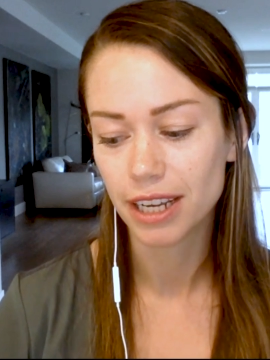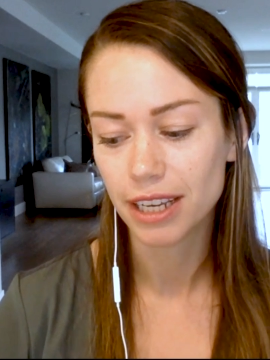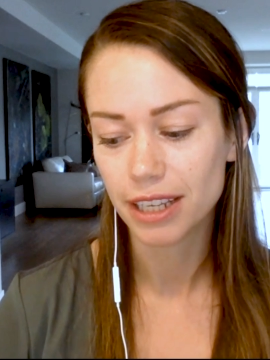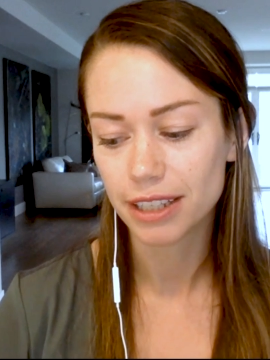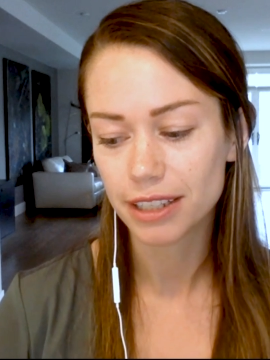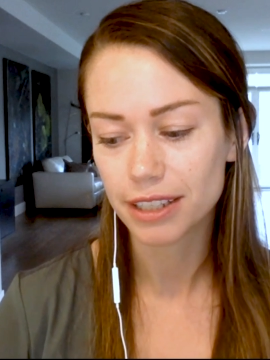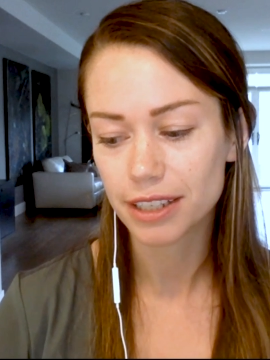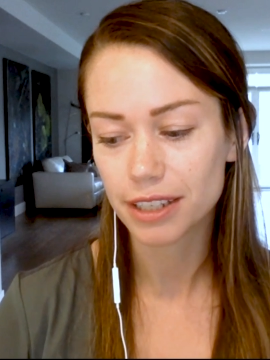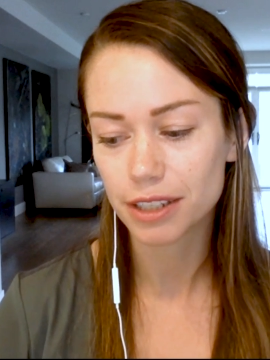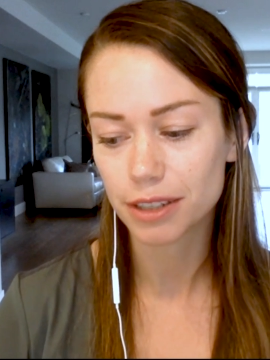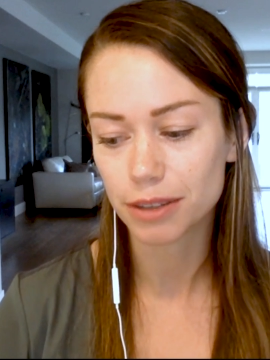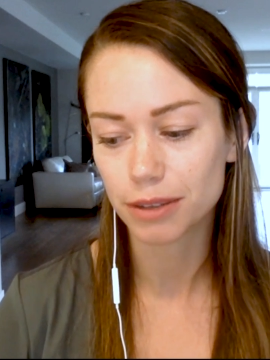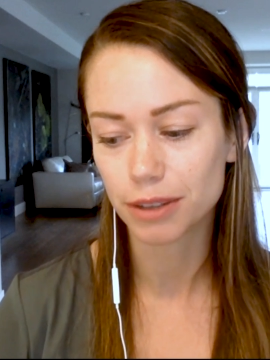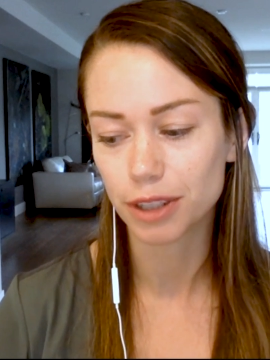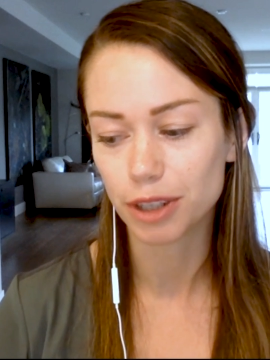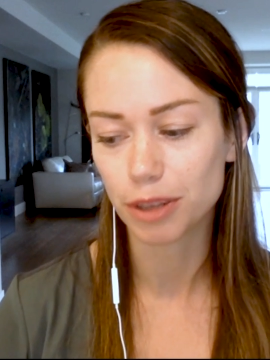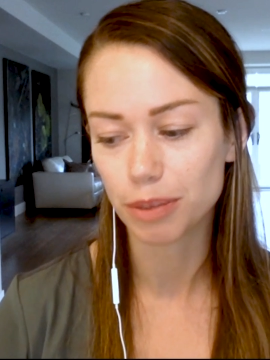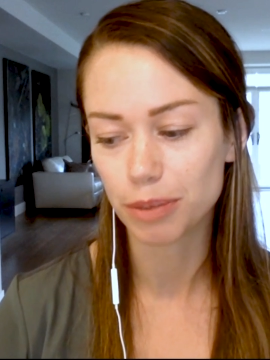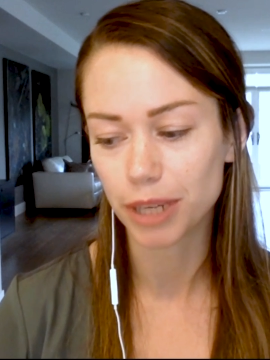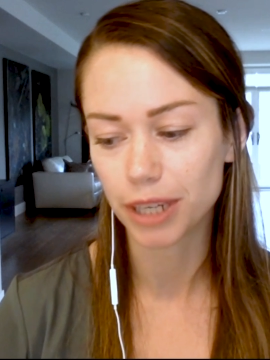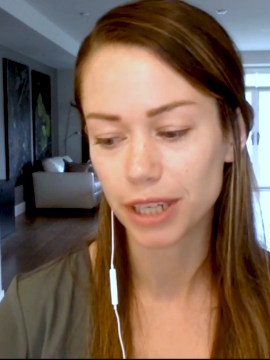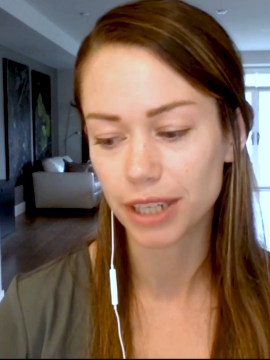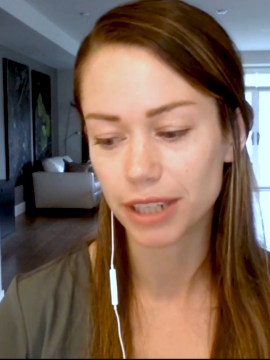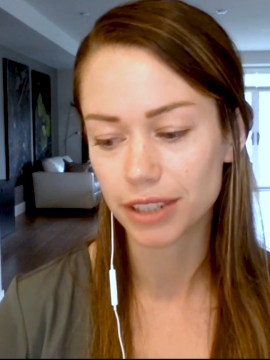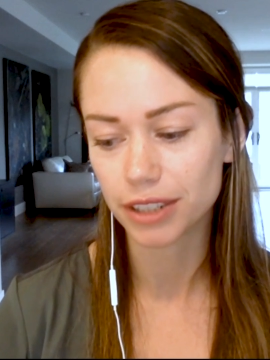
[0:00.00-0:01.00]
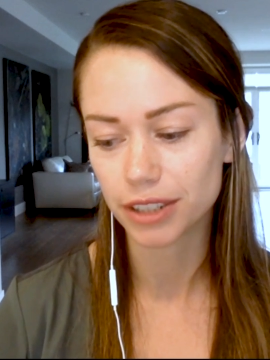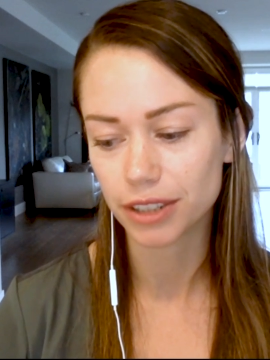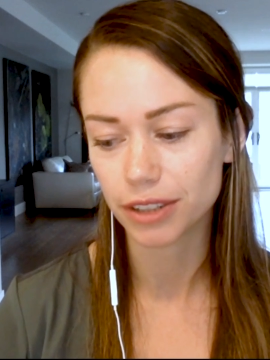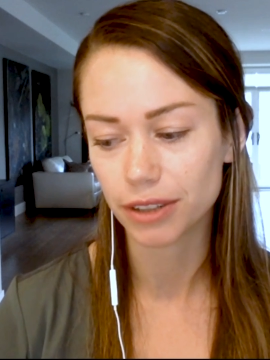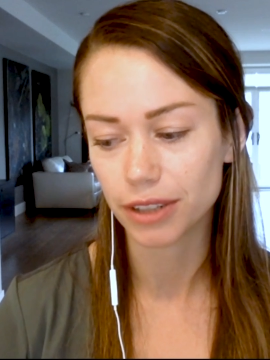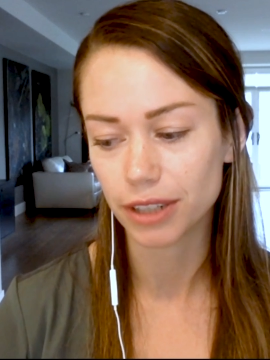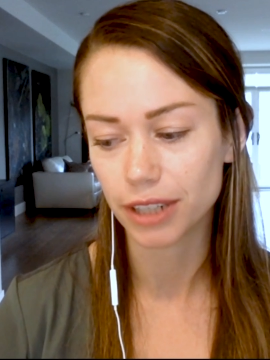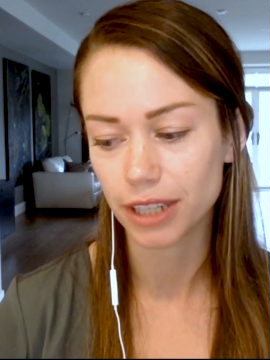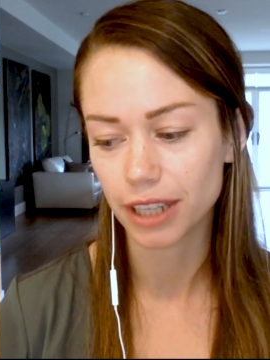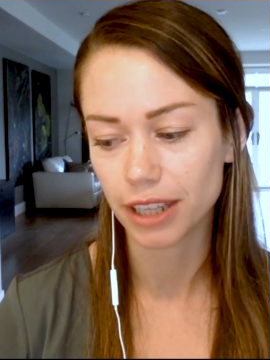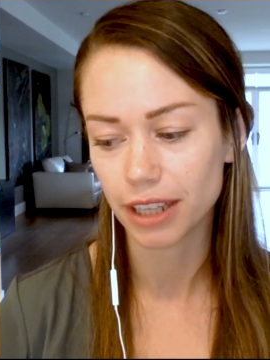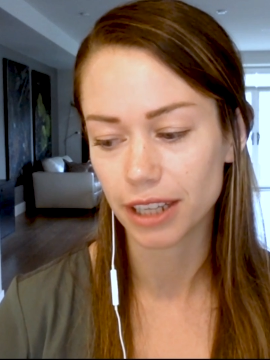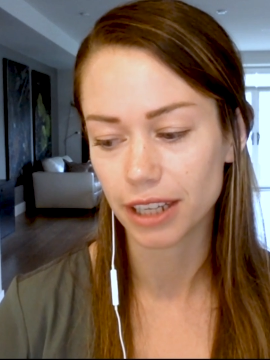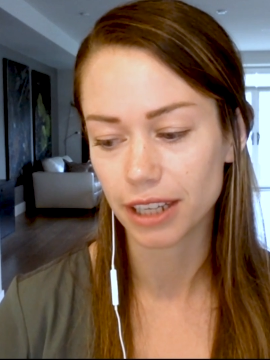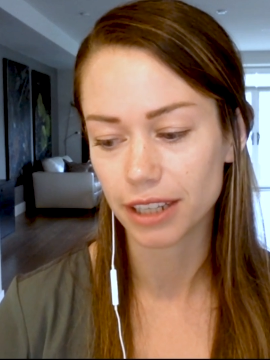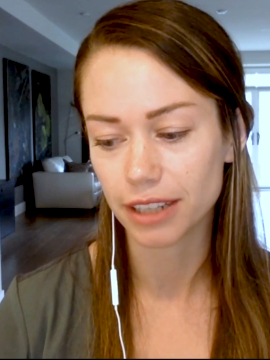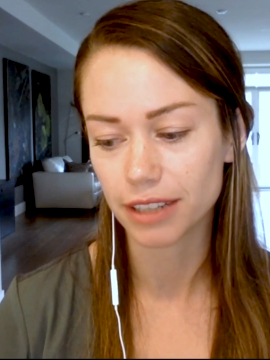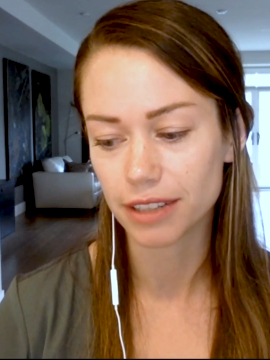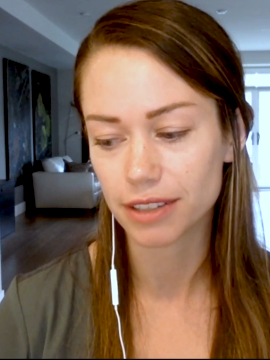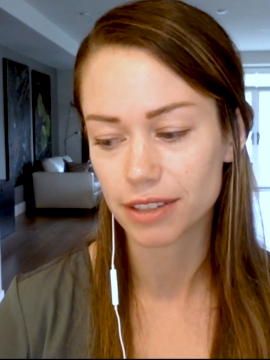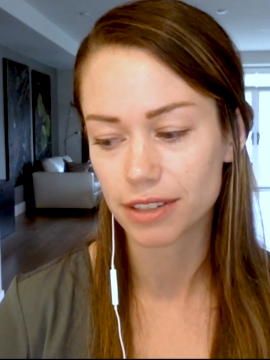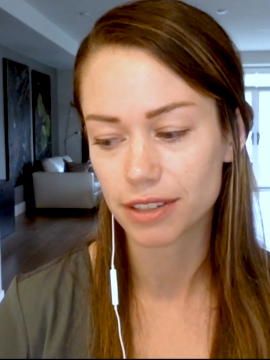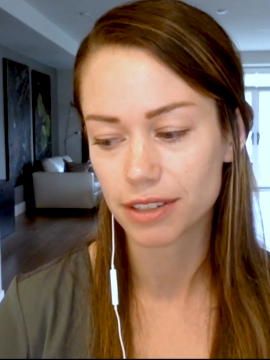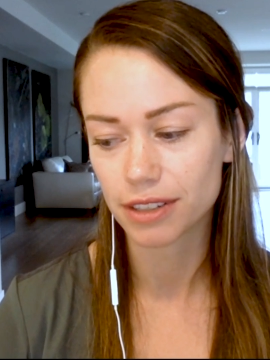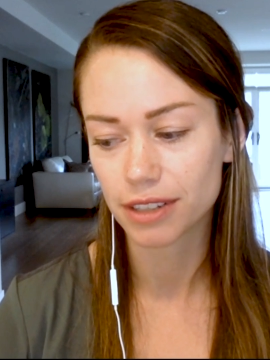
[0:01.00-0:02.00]
This is a really big issue, and I think
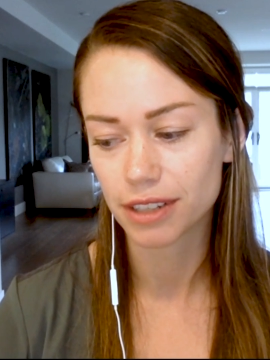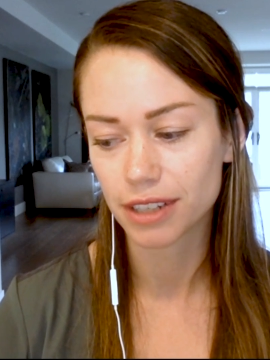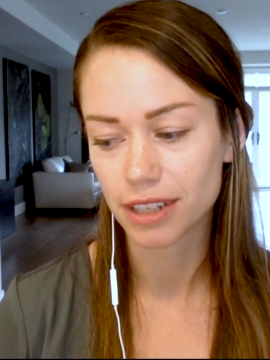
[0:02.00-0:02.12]
it's,